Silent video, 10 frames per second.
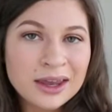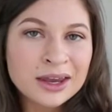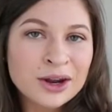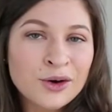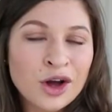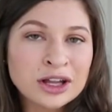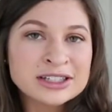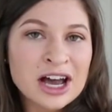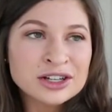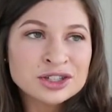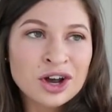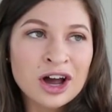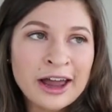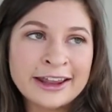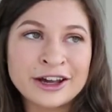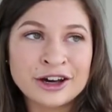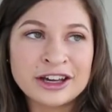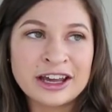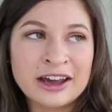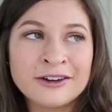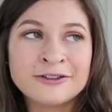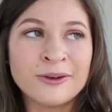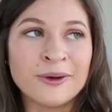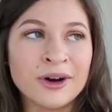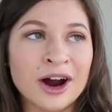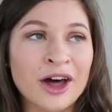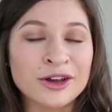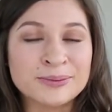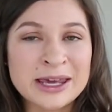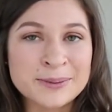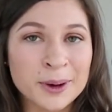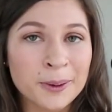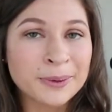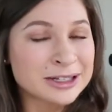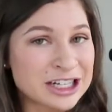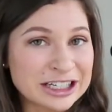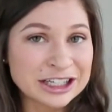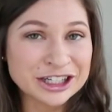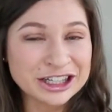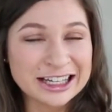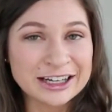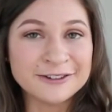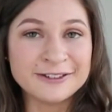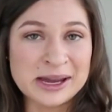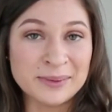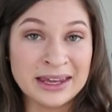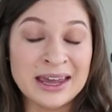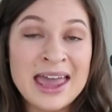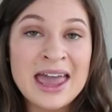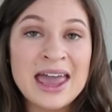A touch on cooking for other people, particularly your family.